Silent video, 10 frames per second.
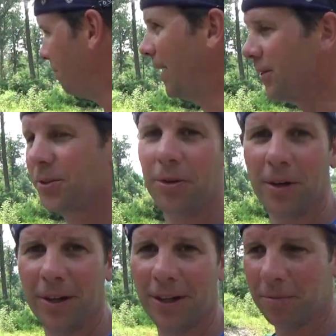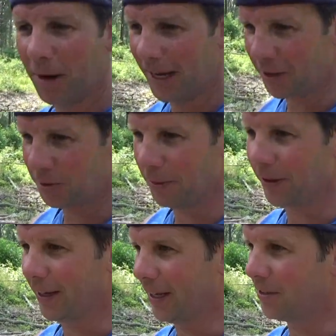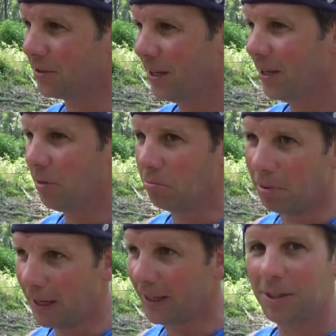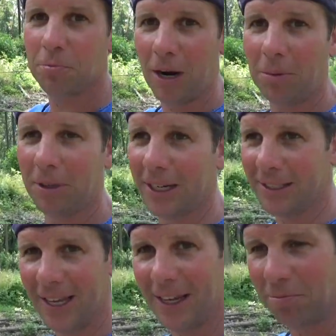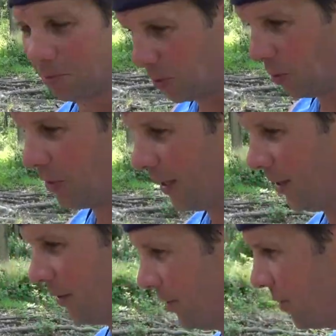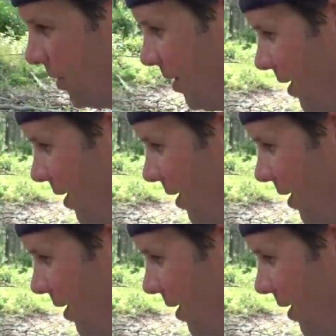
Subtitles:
based on my experience, but it's probably going to take 2 years